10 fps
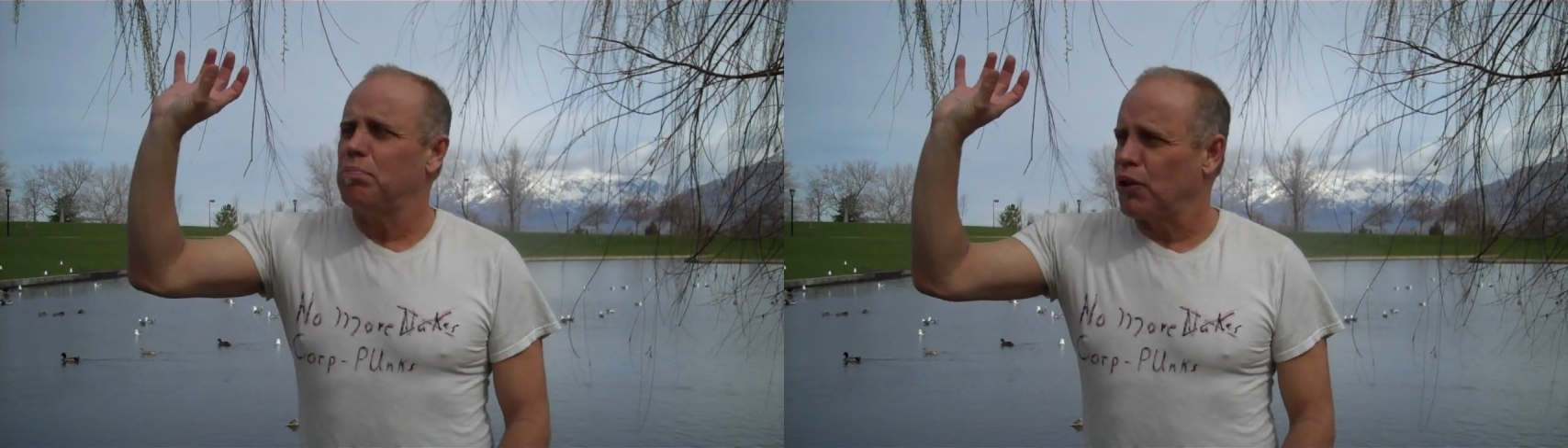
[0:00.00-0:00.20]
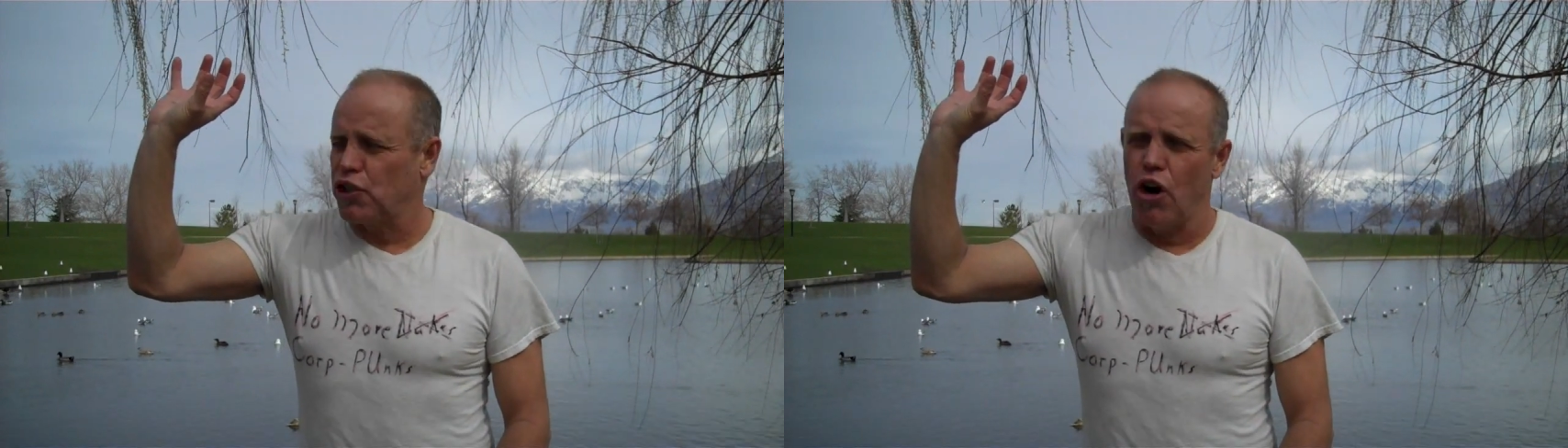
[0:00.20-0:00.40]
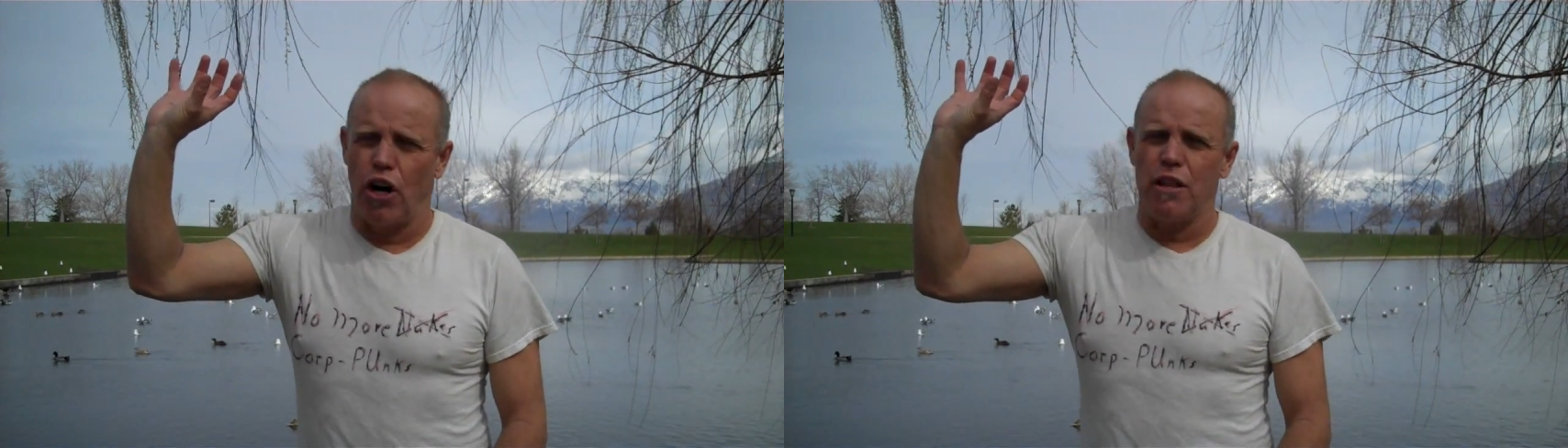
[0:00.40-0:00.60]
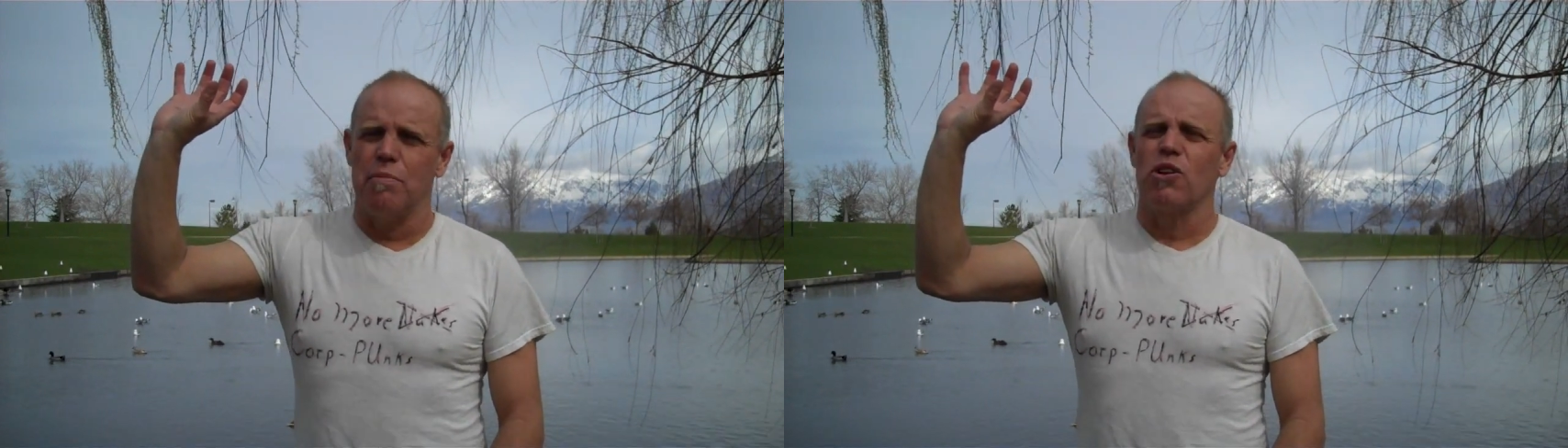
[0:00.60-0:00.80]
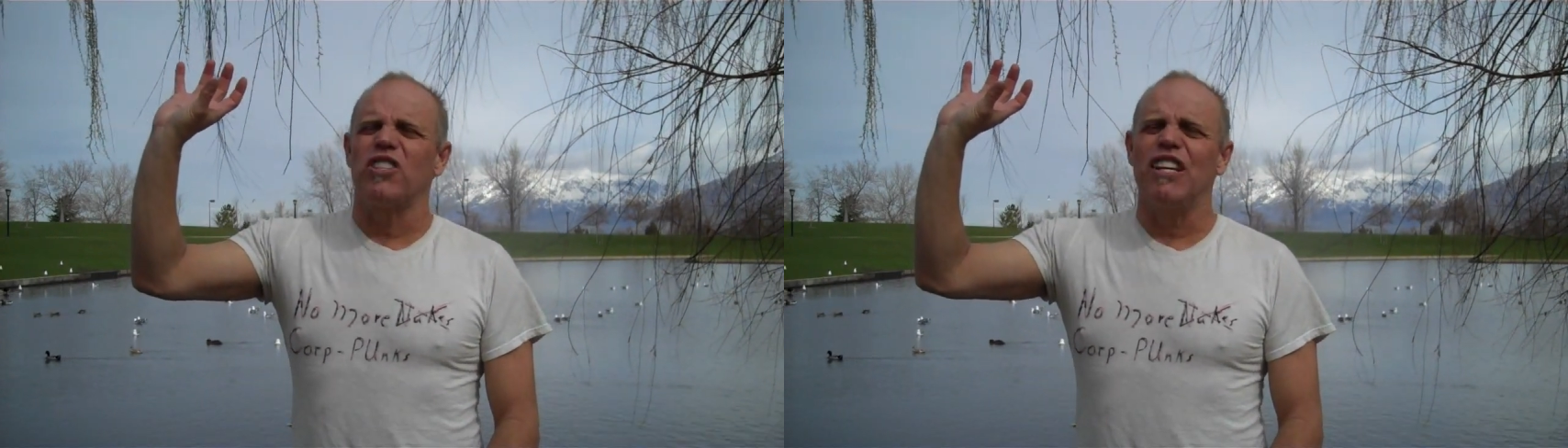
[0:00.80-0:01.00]
plutonium,
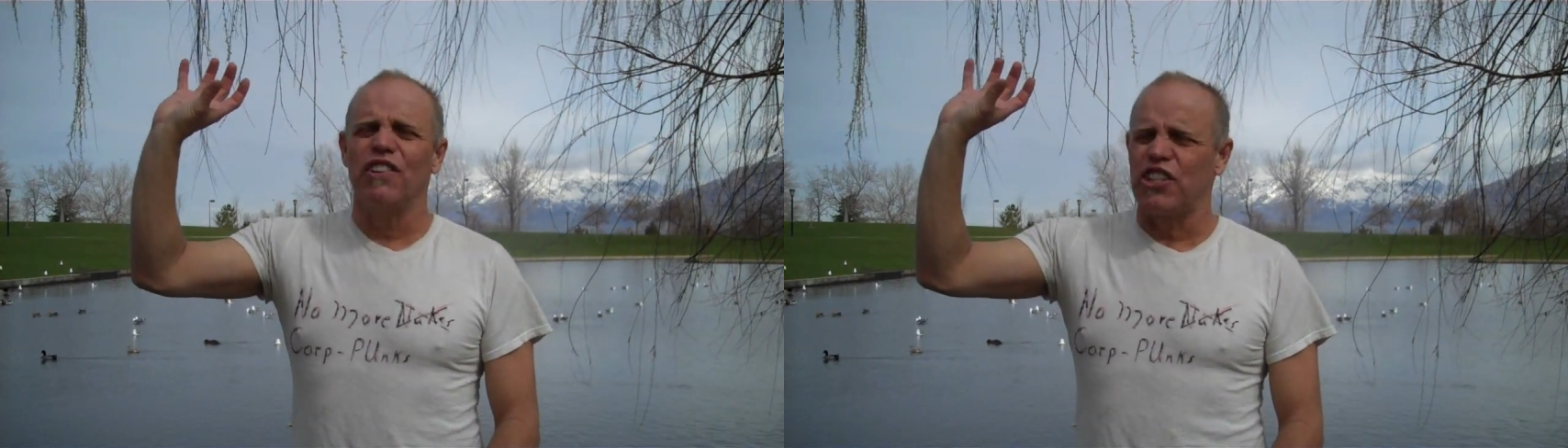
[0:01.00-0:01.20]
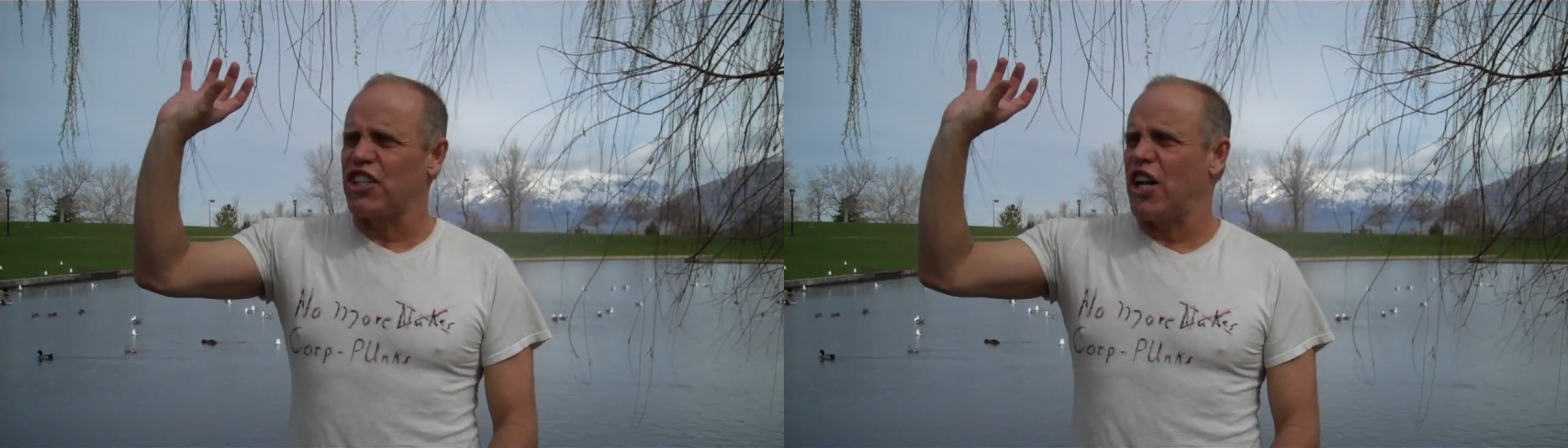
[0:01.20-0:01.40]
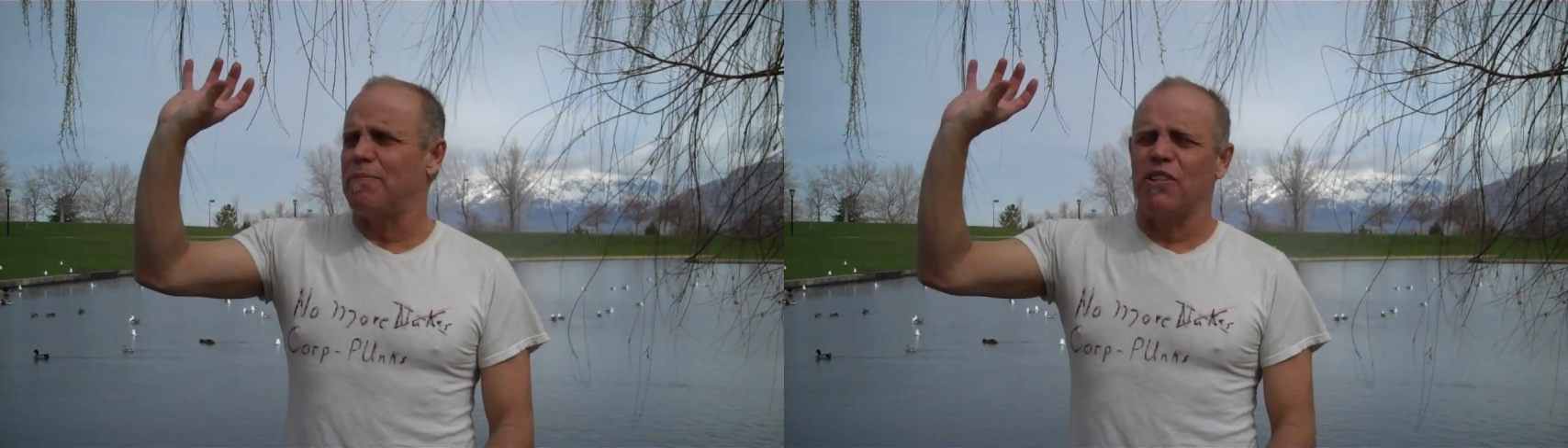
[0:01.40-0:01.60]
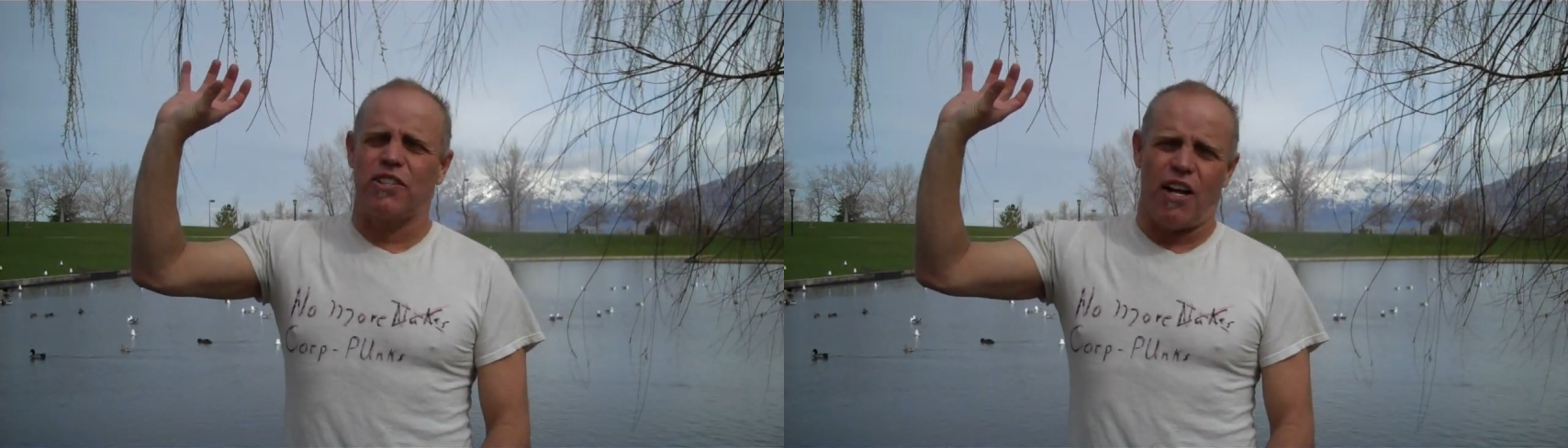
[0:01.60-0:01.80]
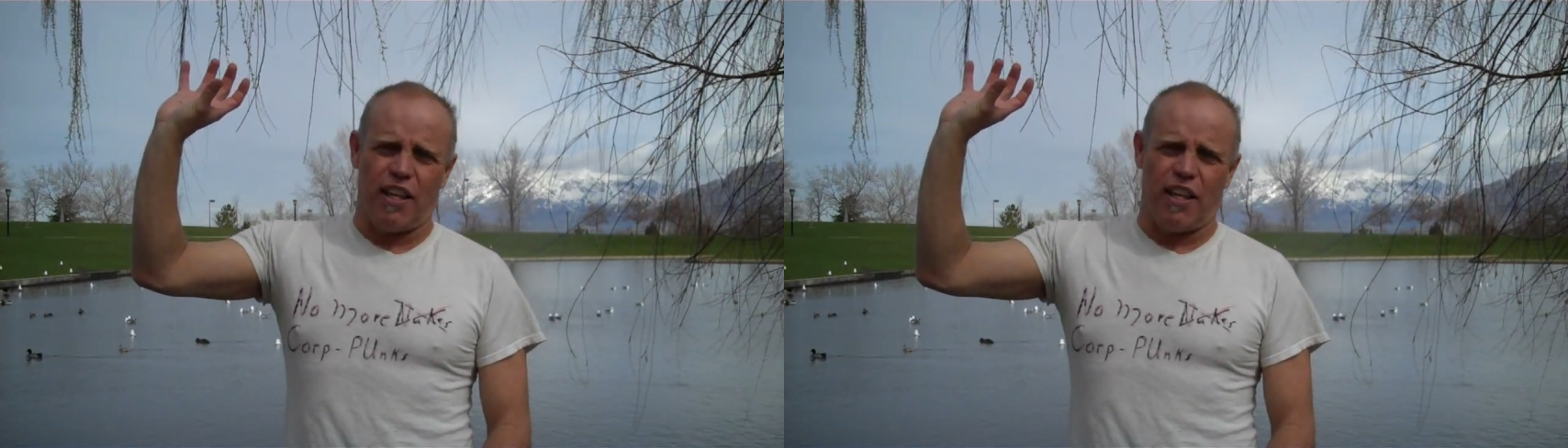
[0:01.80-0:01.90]
the most evil substance